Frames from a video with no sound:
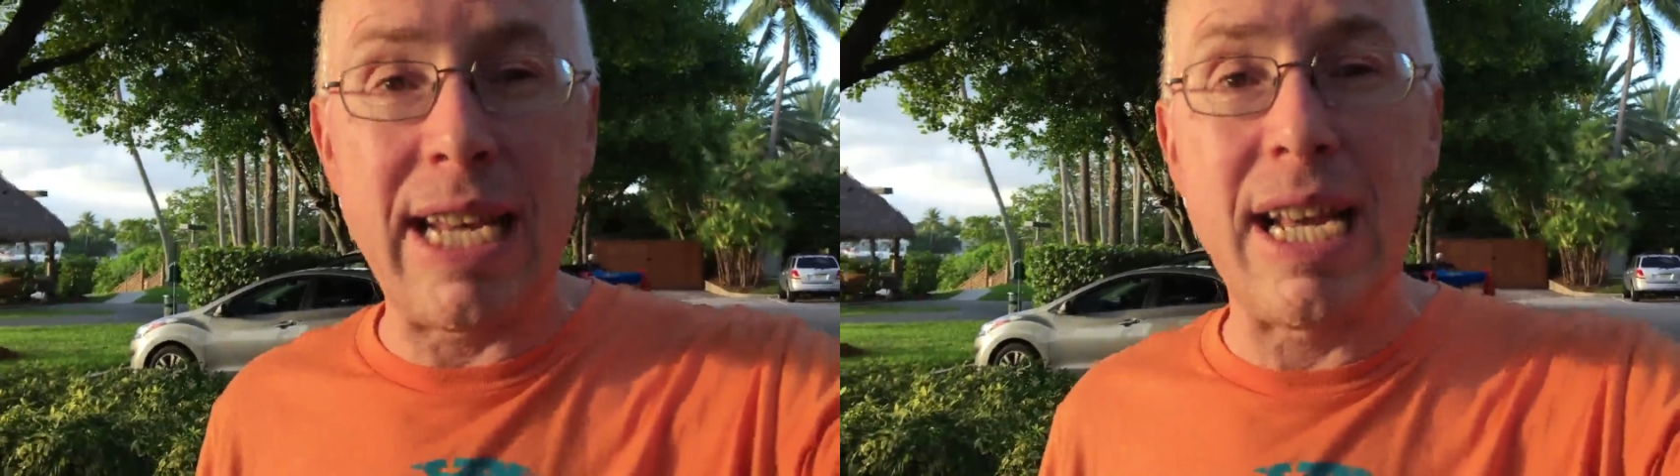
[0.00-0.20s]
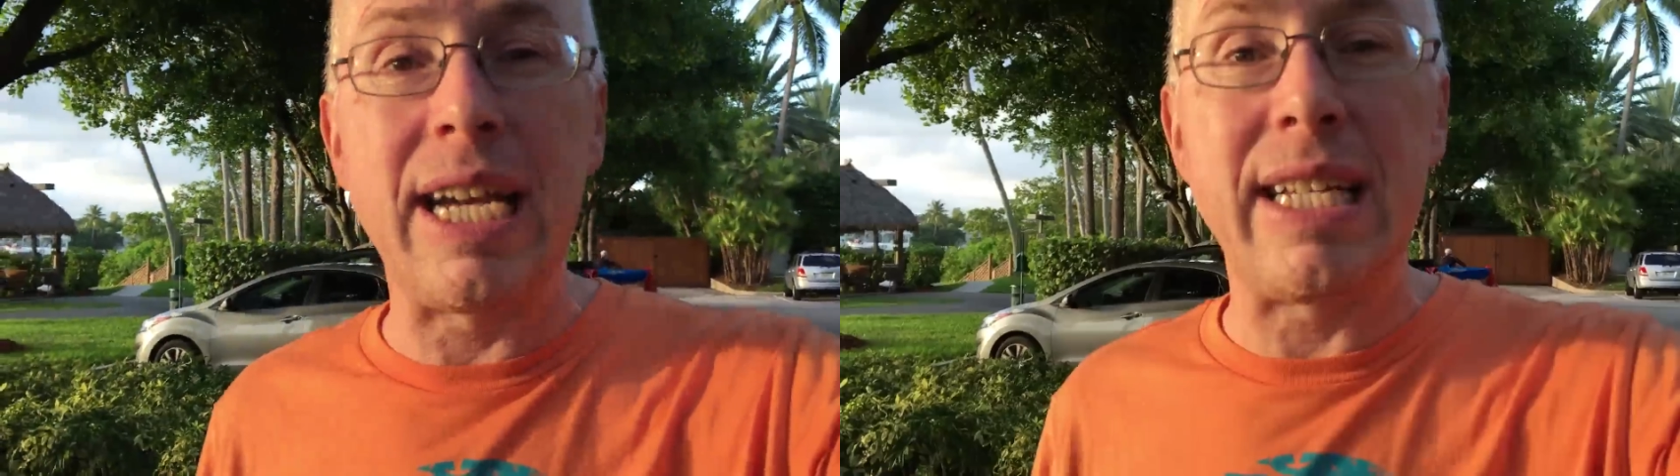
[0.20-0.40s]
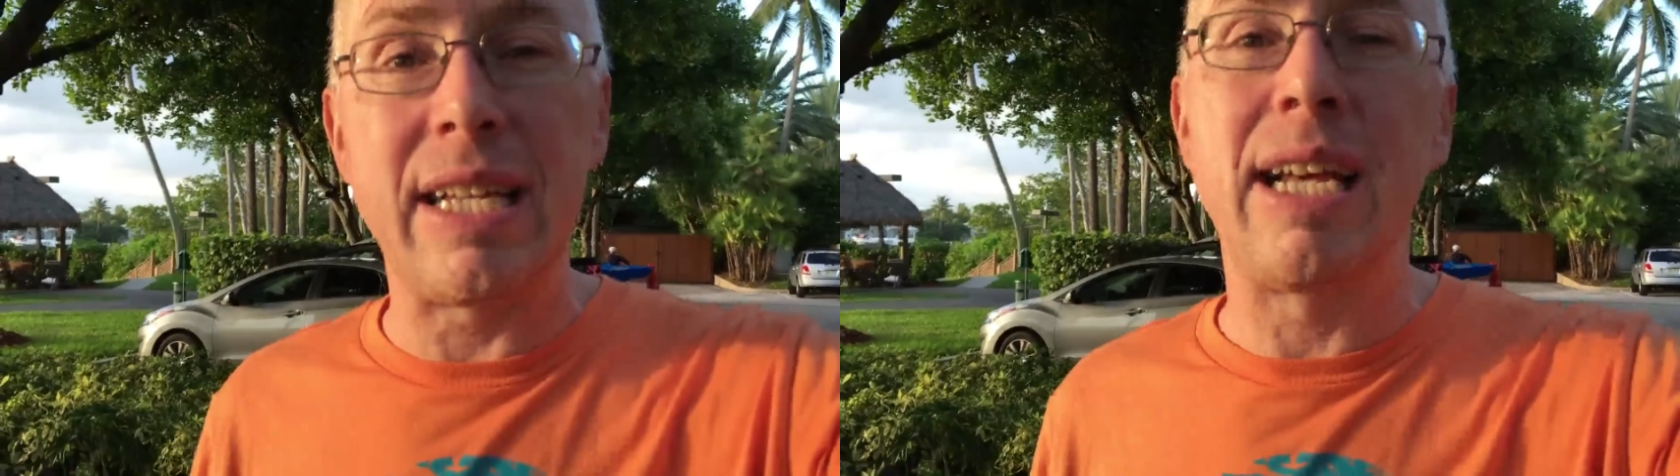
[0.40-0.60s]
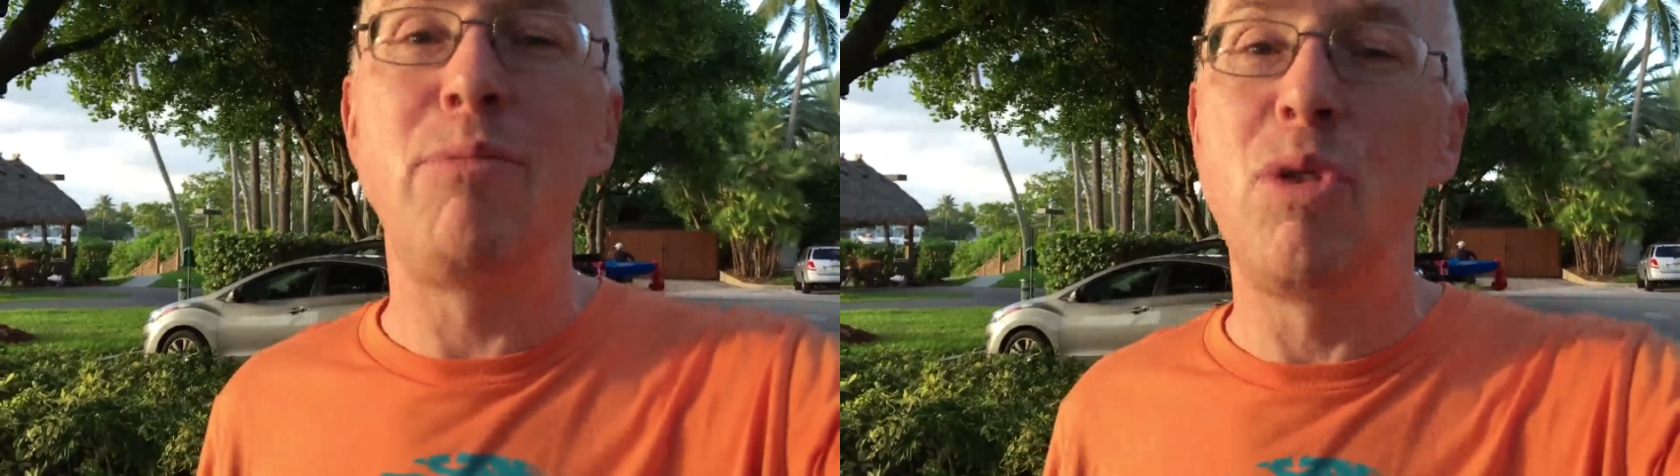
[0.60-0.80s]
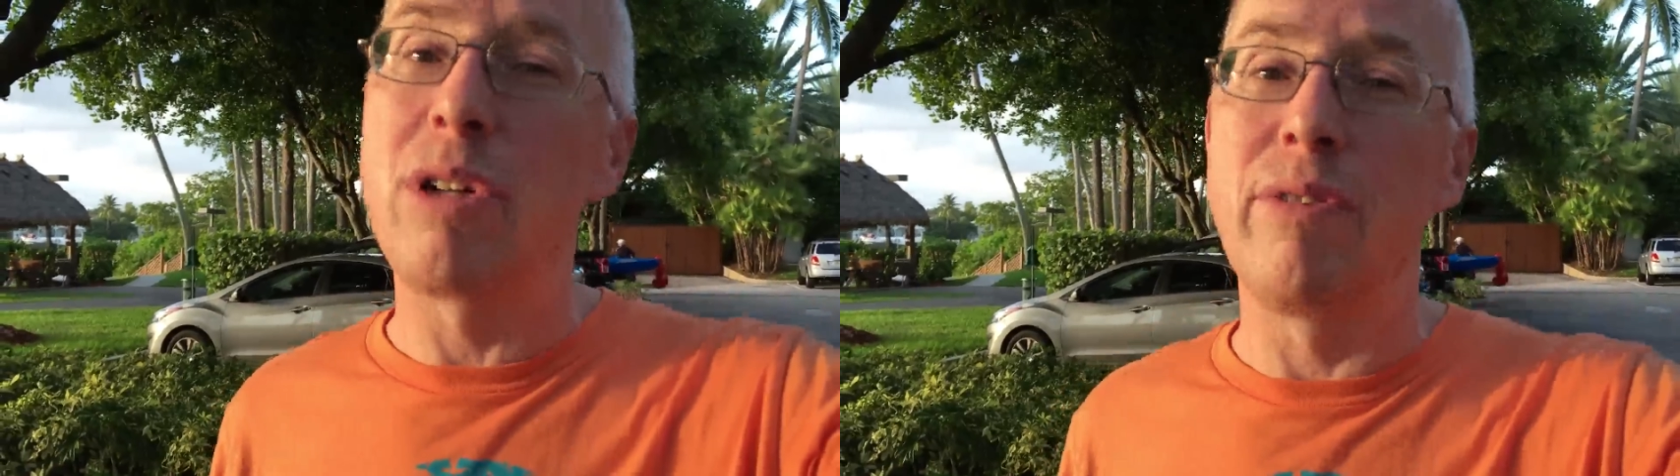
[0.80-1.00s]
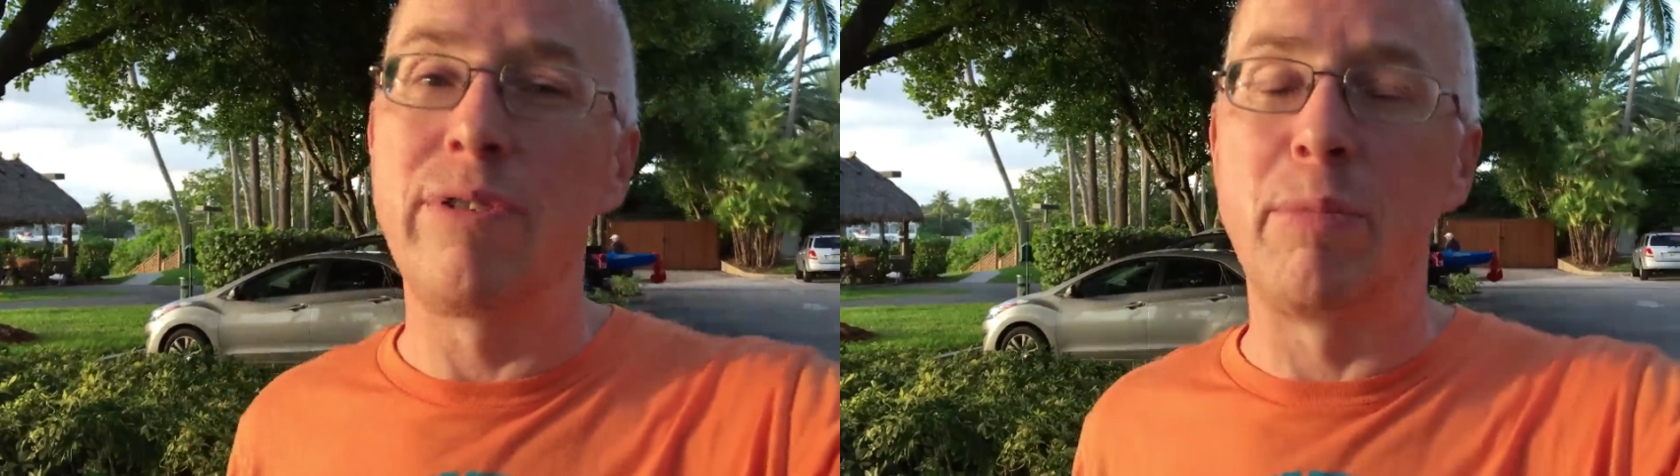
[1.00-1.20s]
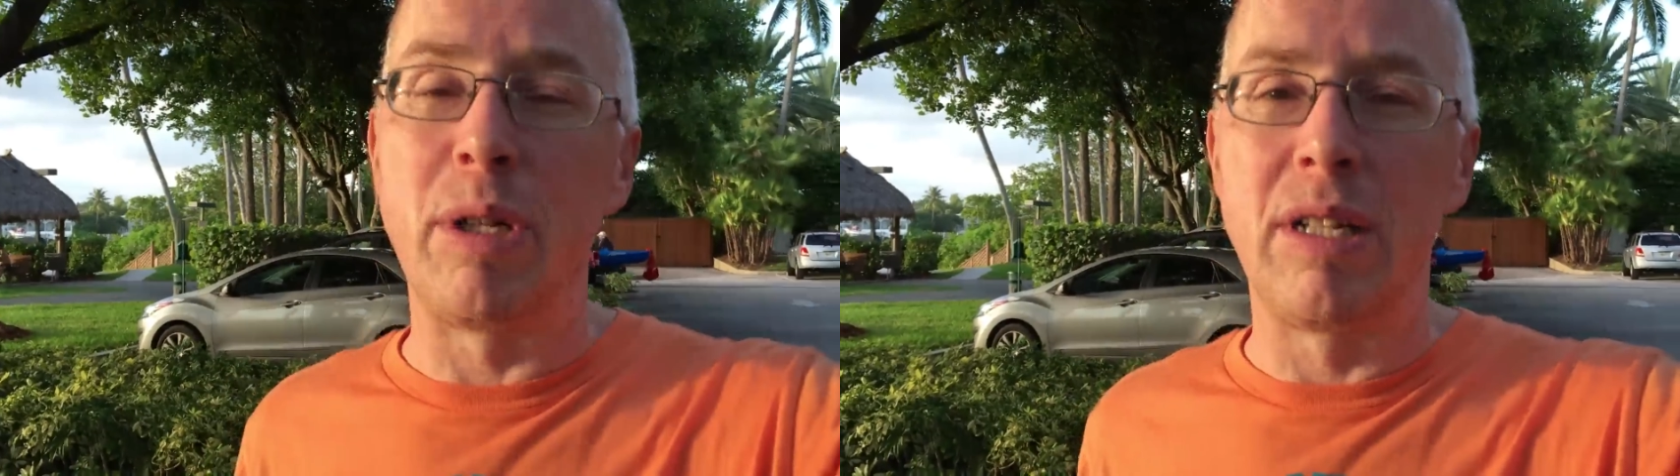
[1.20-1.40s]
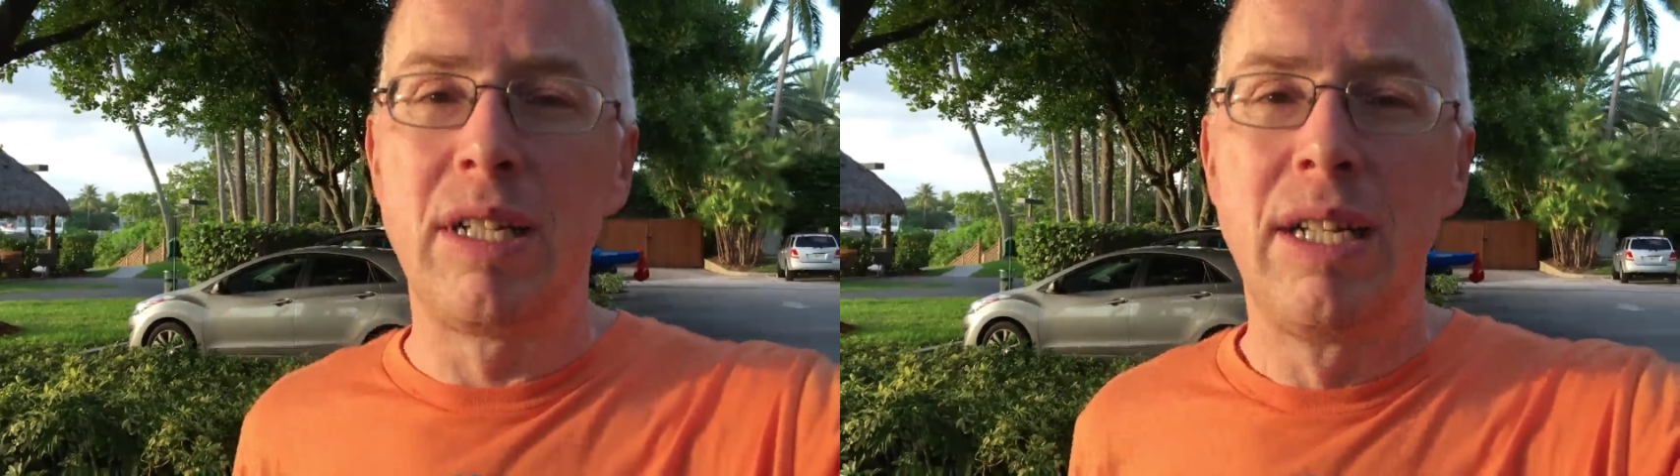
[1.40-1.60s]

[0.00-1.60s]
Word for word: nicer and more comfortable